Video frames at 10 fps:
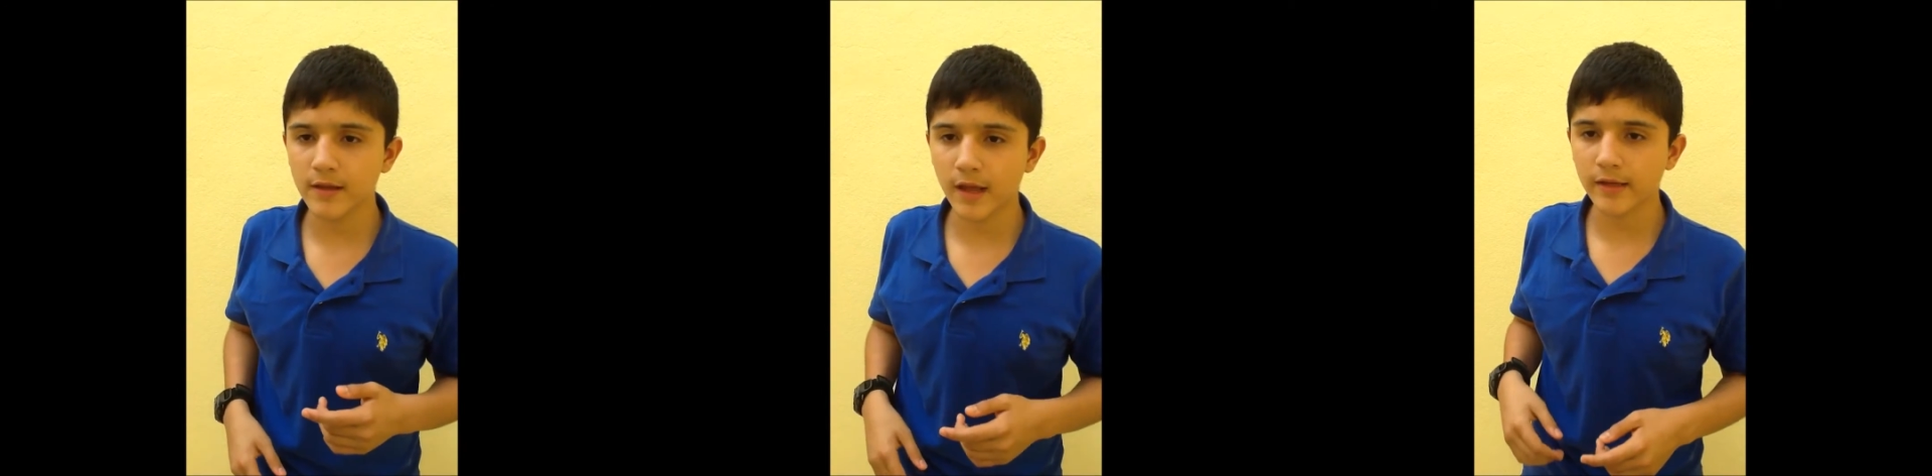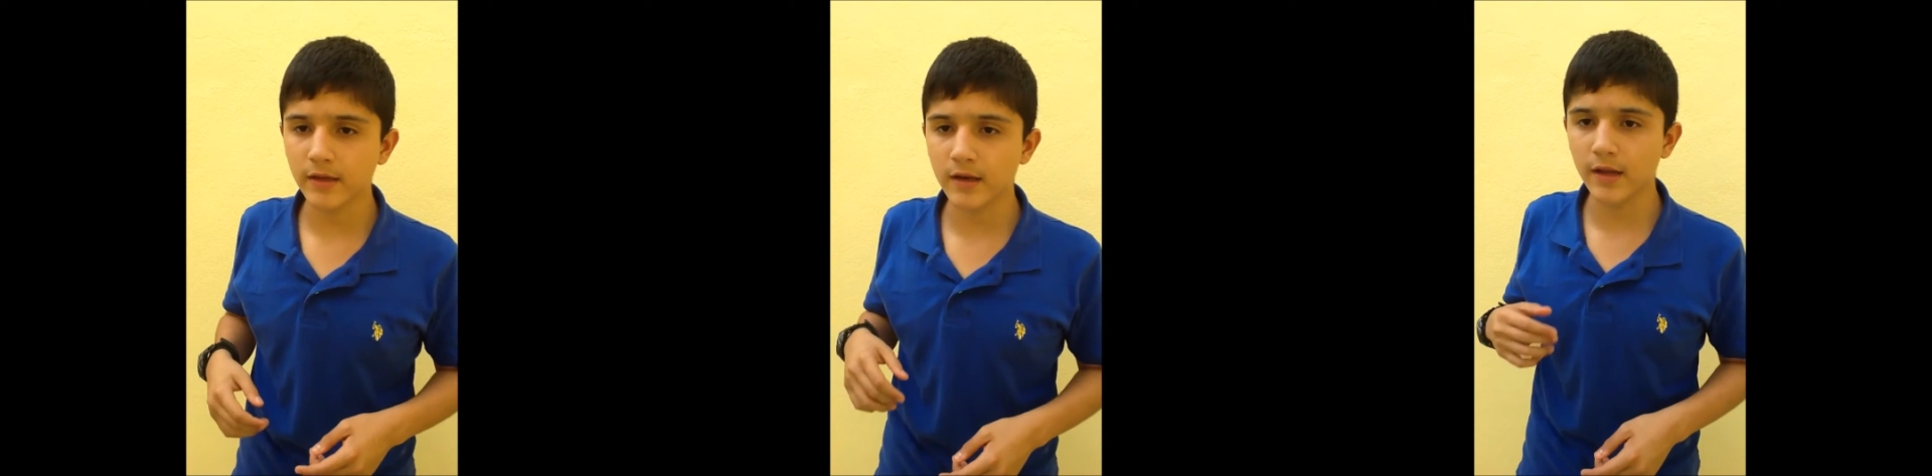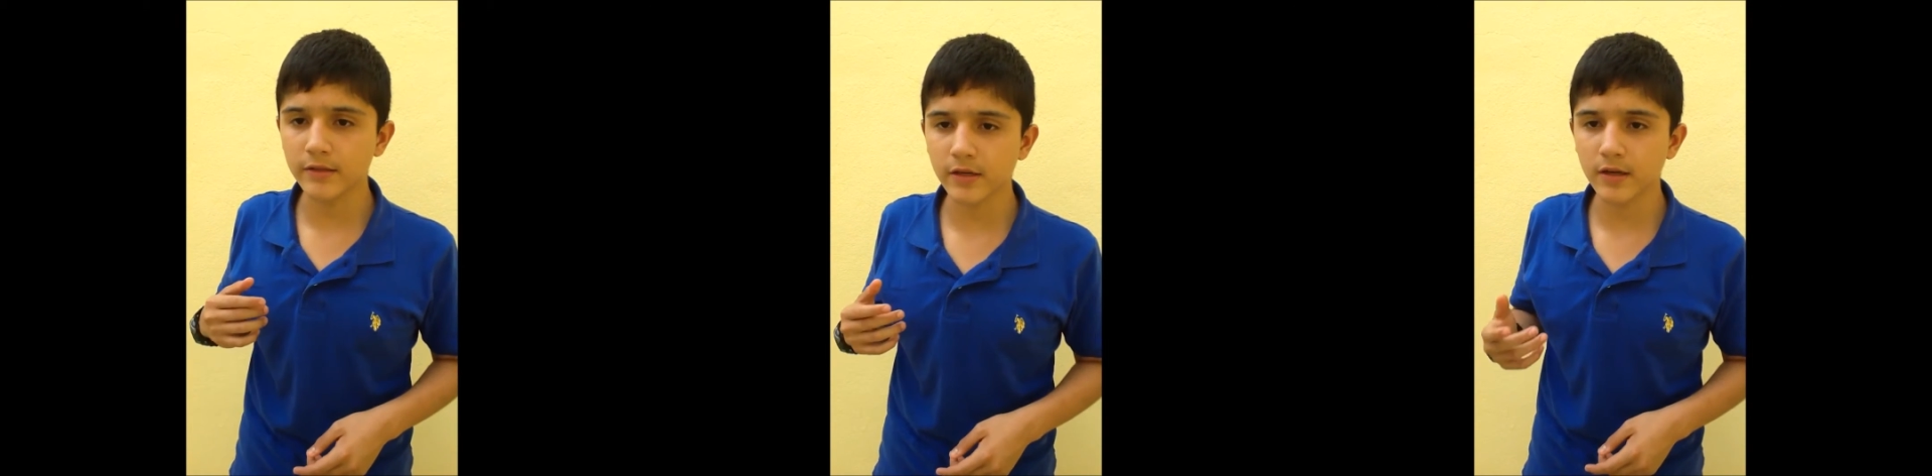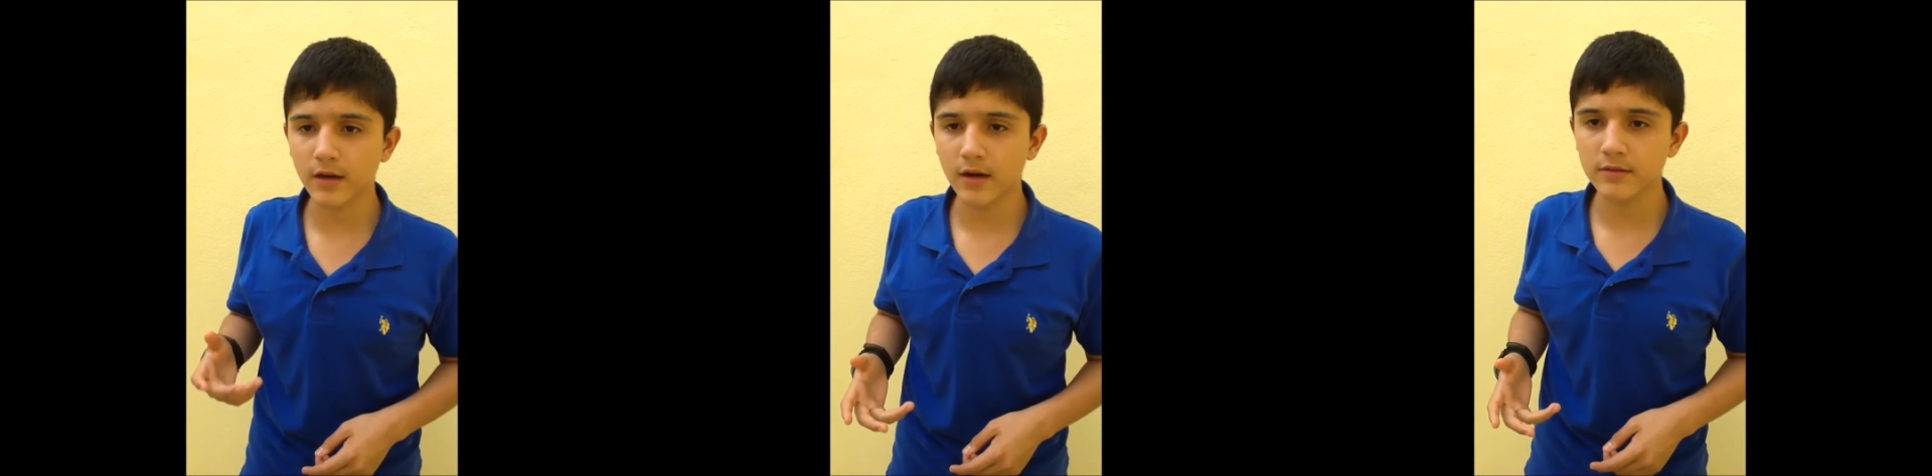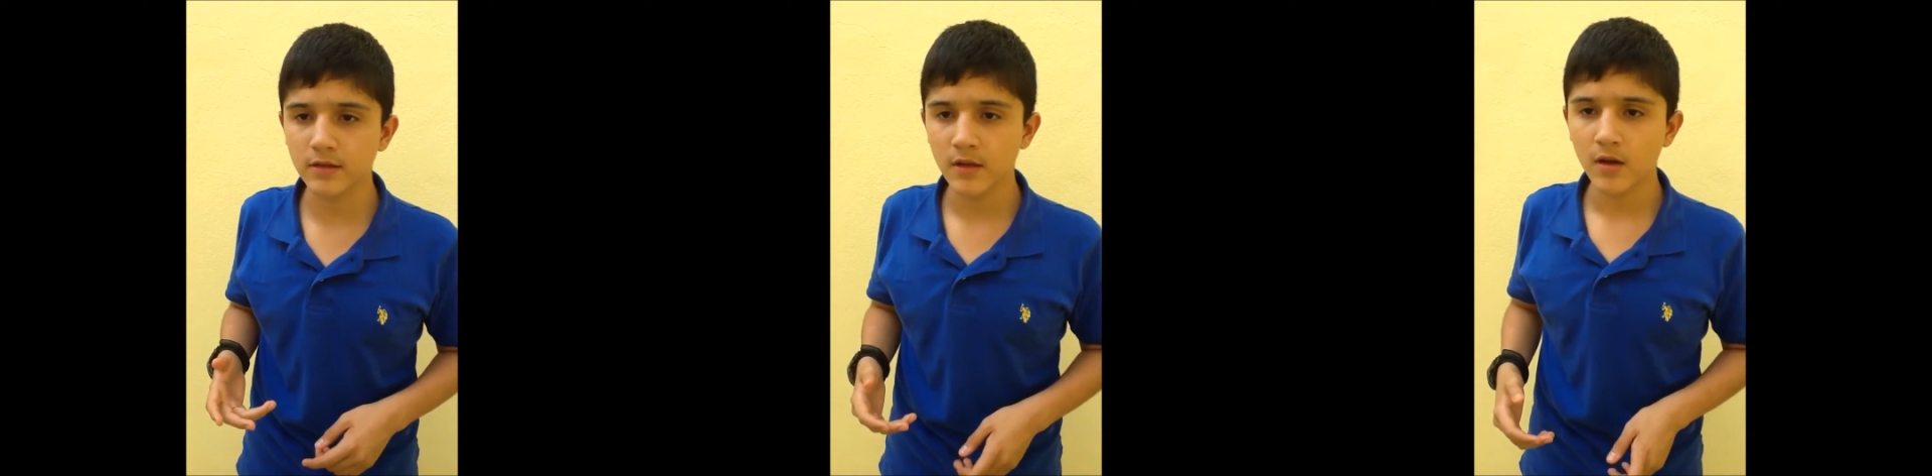like electric
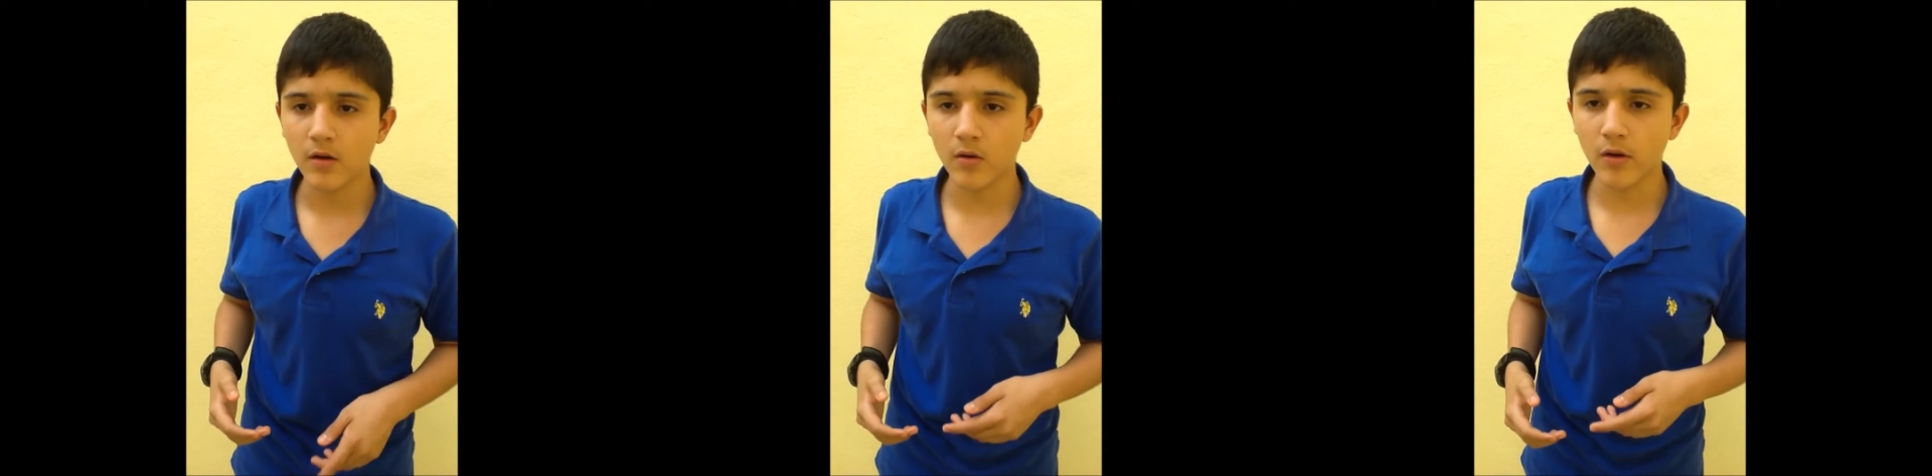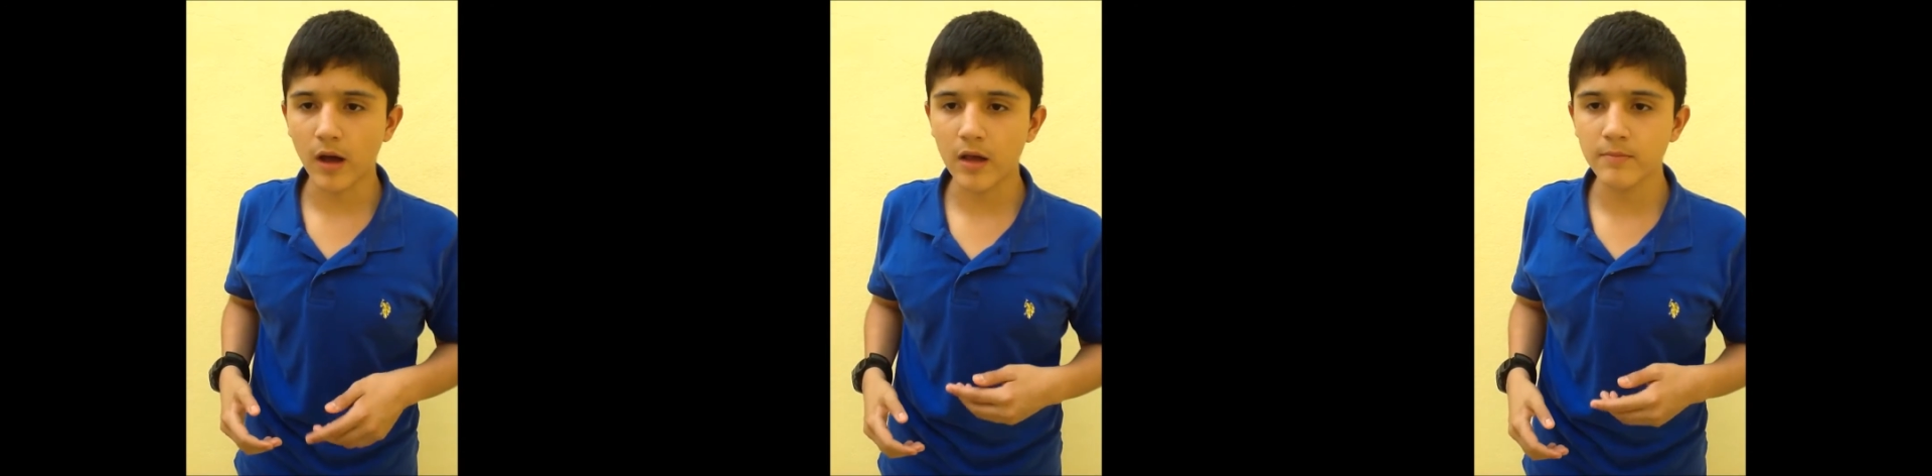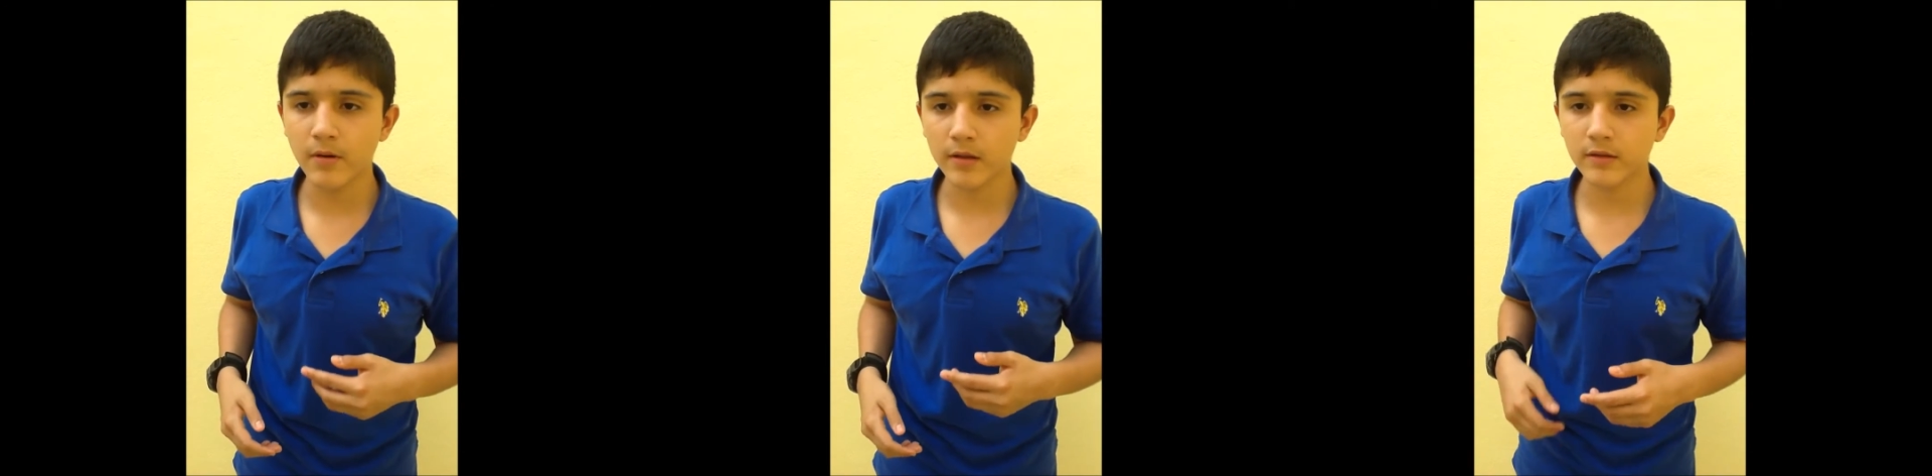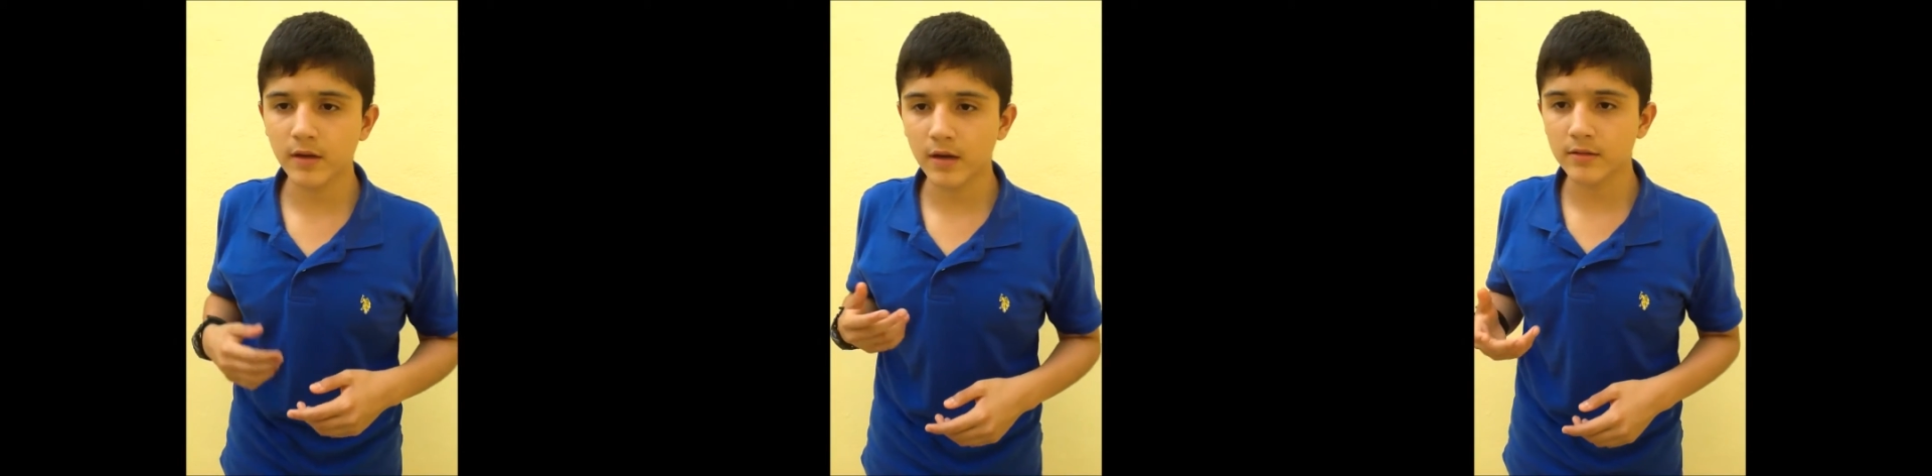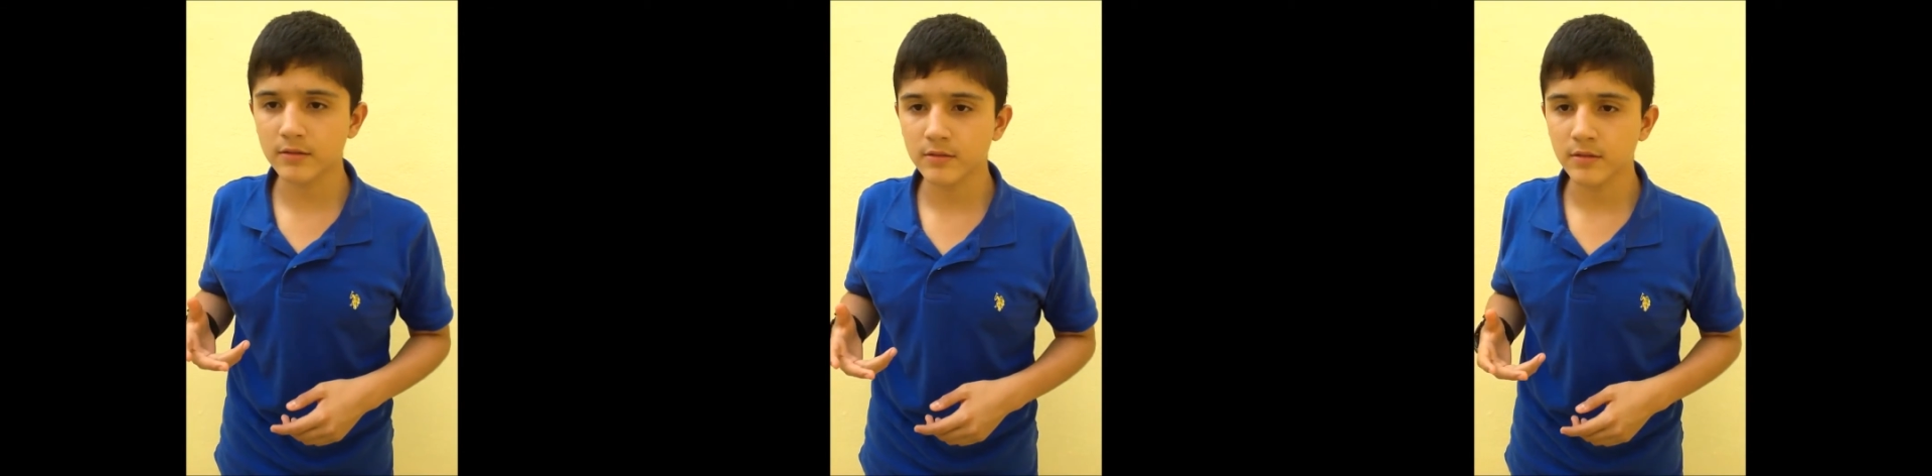cars or hybrid cars.